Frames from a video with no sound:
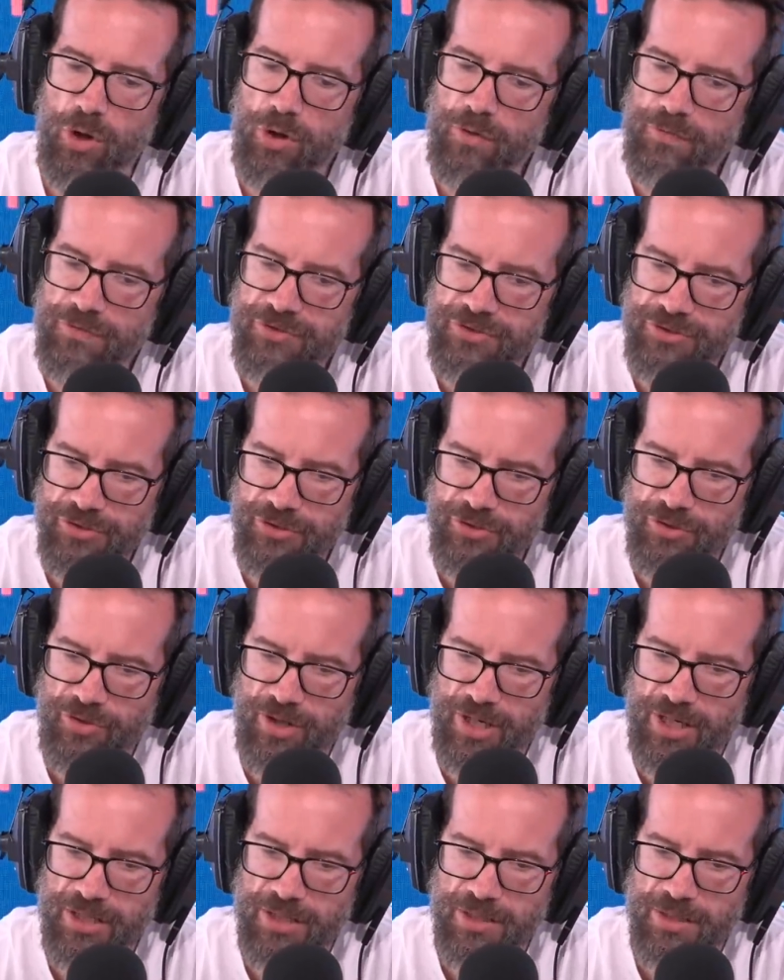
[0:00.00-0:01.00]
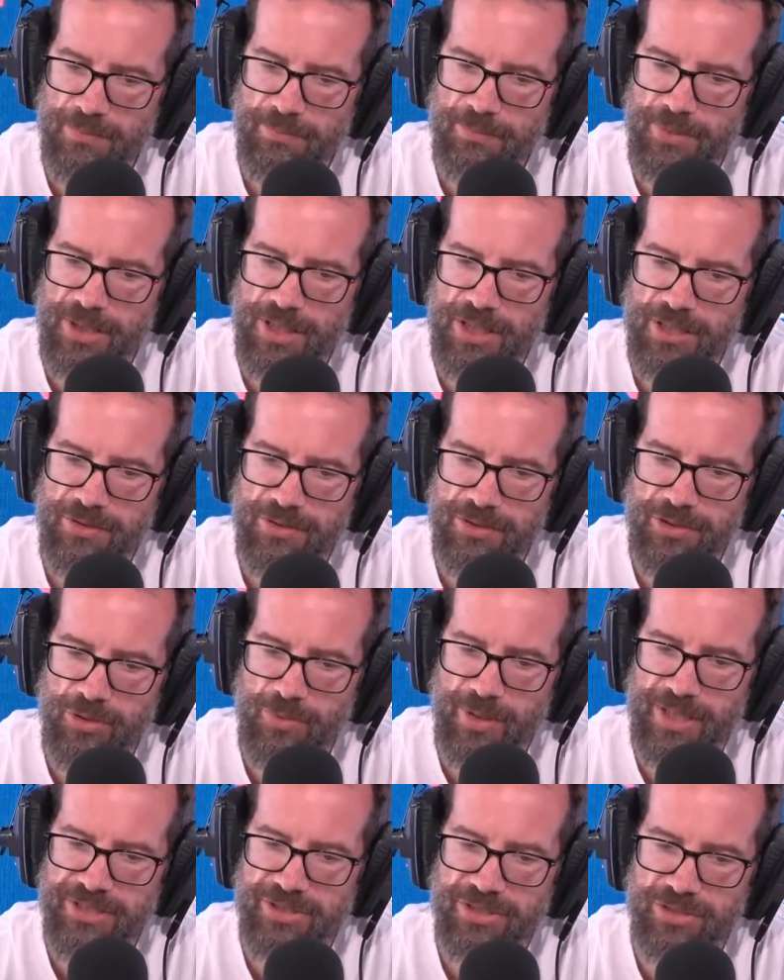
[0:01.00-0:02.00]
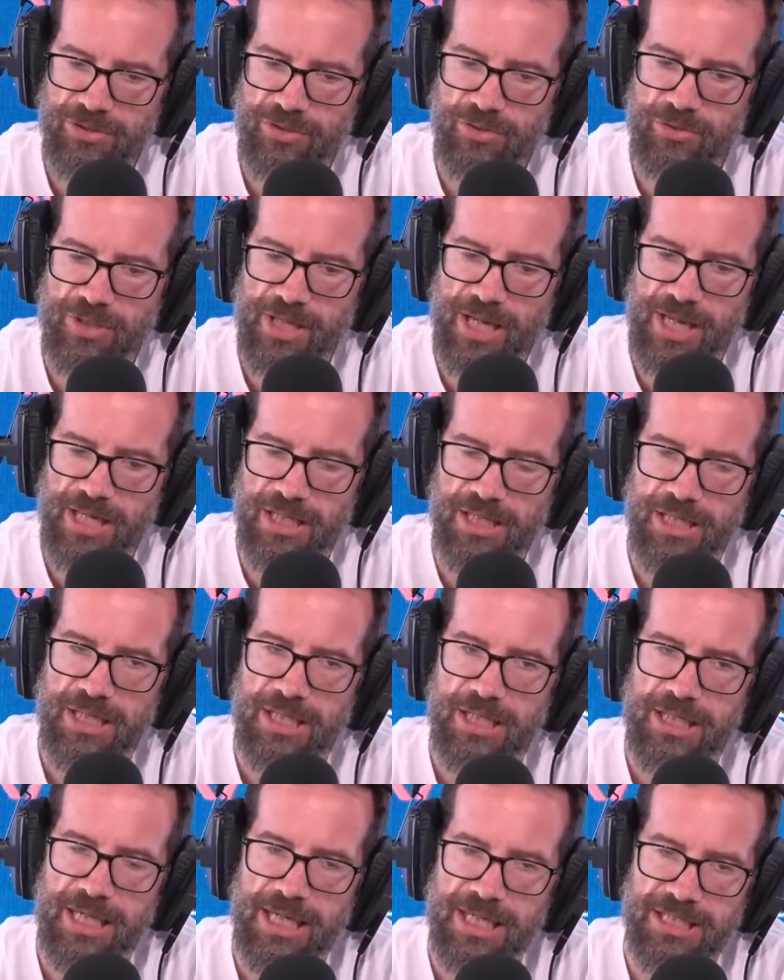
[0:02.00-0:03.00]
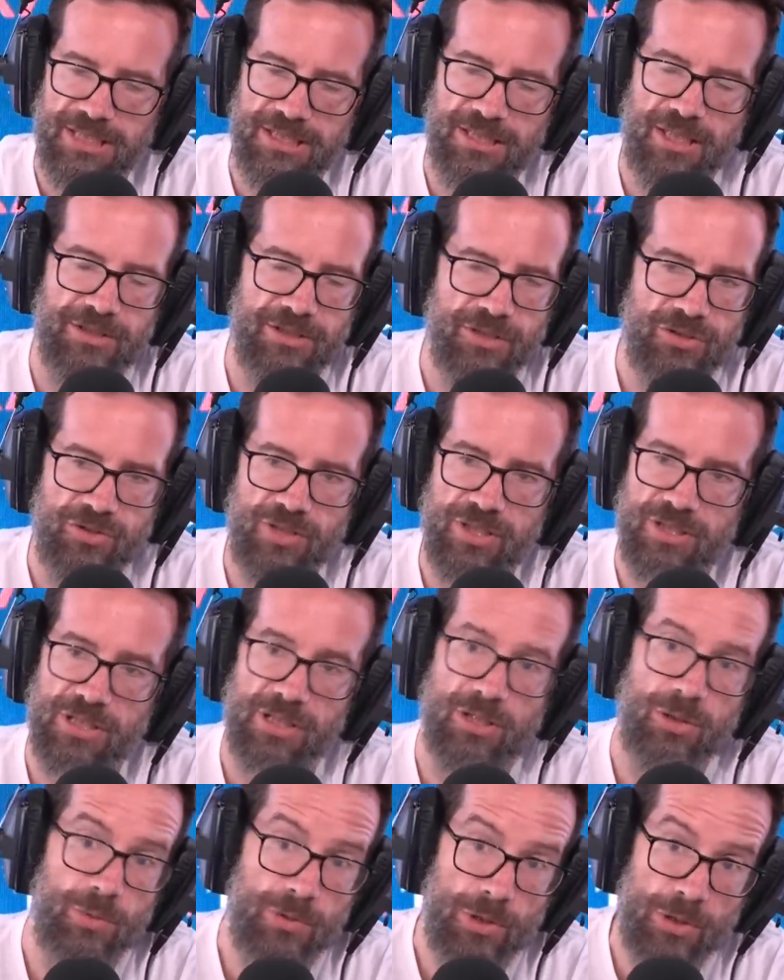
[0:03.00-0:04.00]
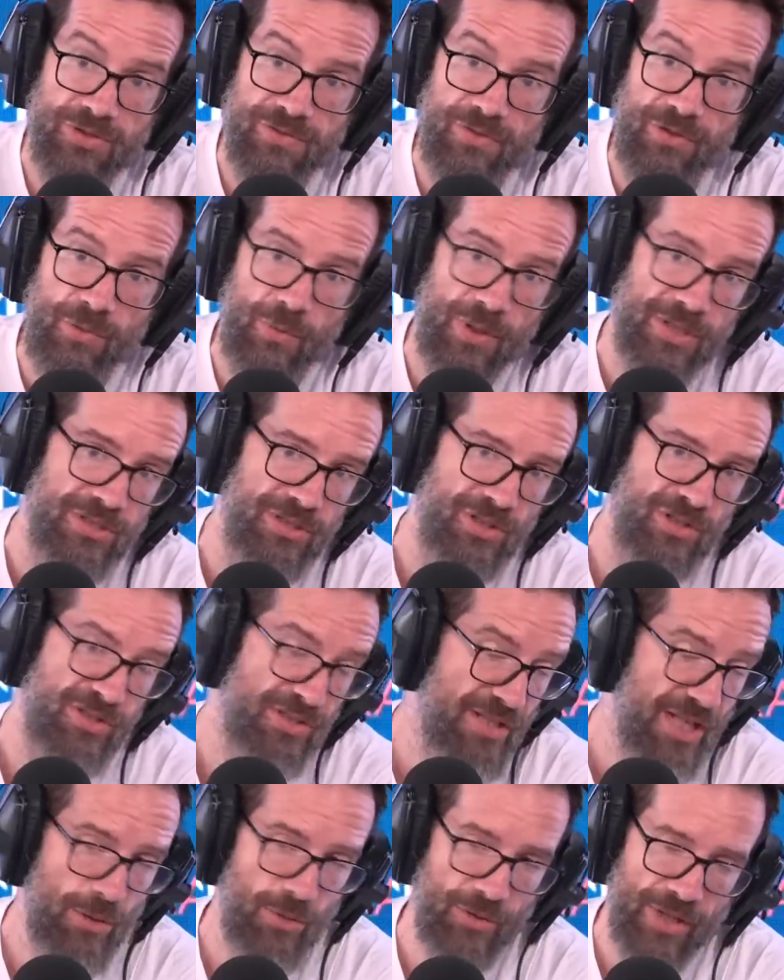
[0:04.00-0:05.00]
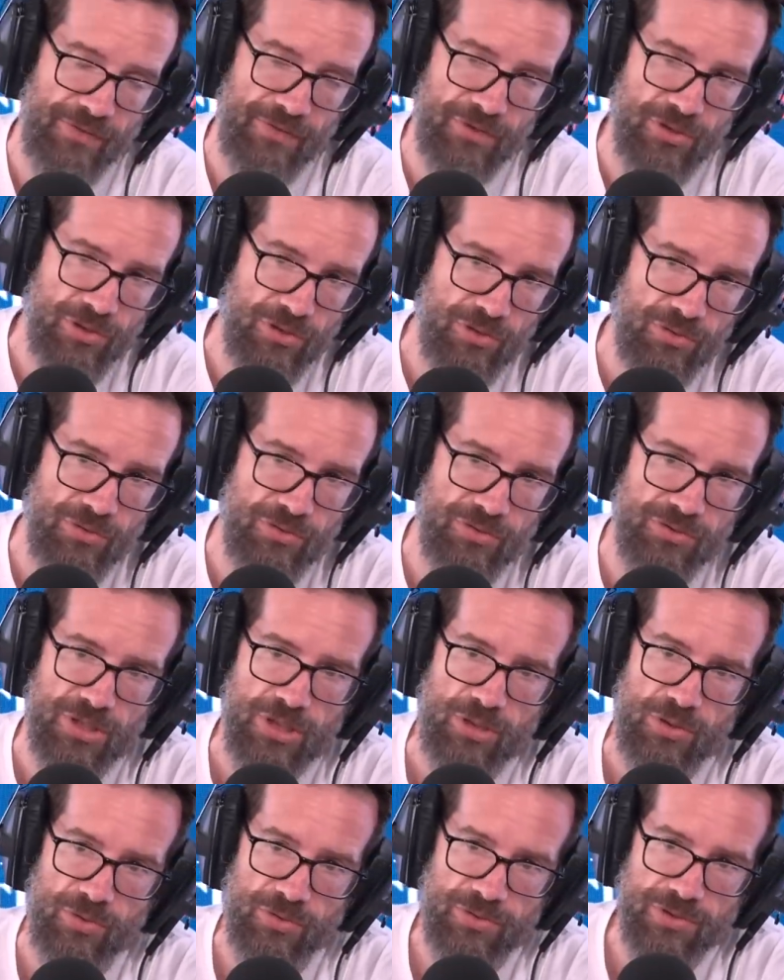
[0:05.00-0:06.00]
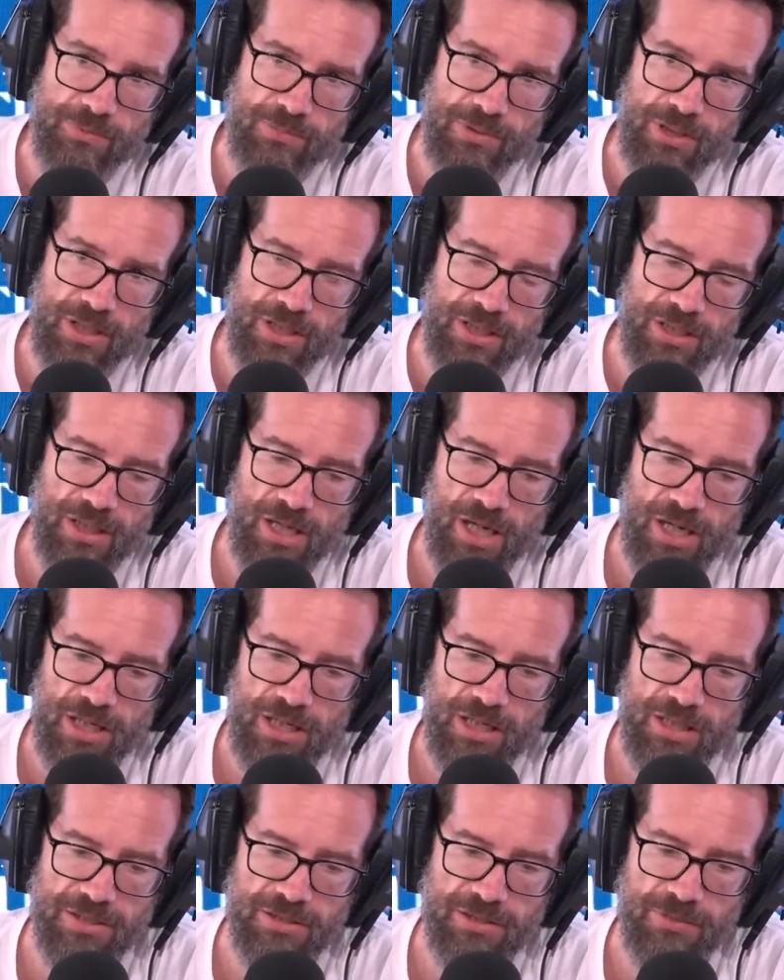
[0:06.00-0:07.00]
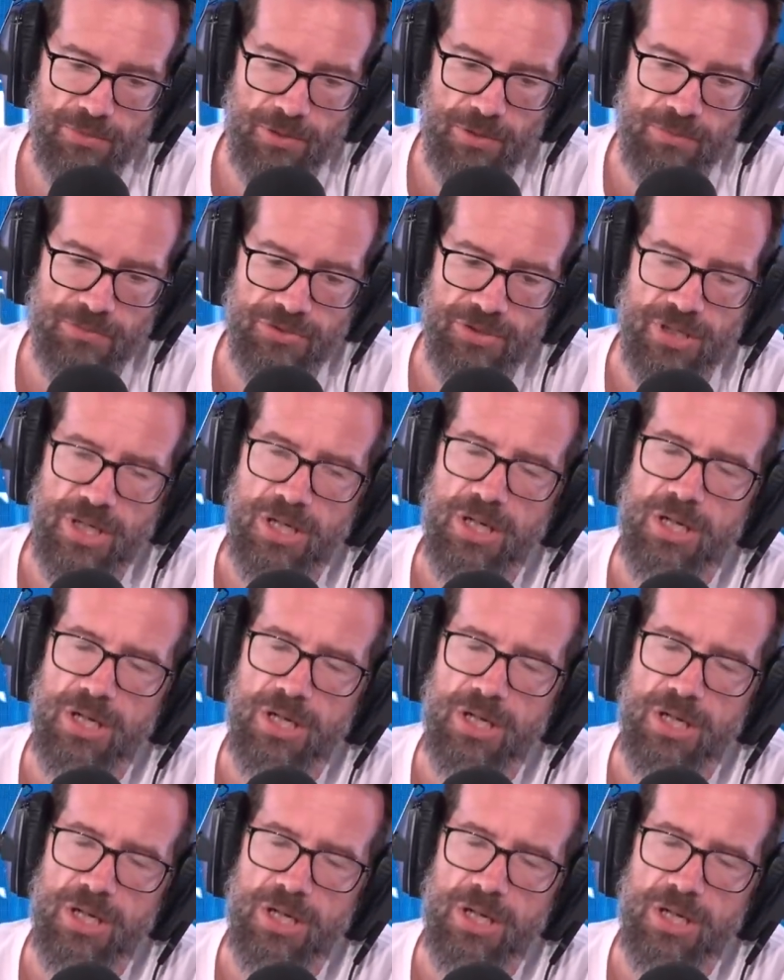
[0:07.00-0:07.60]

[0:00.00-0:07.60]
been offered to Ukraine by the US. The UK has signed a treaty along with lots of other Western countries that they will never use or supply cluster bombs.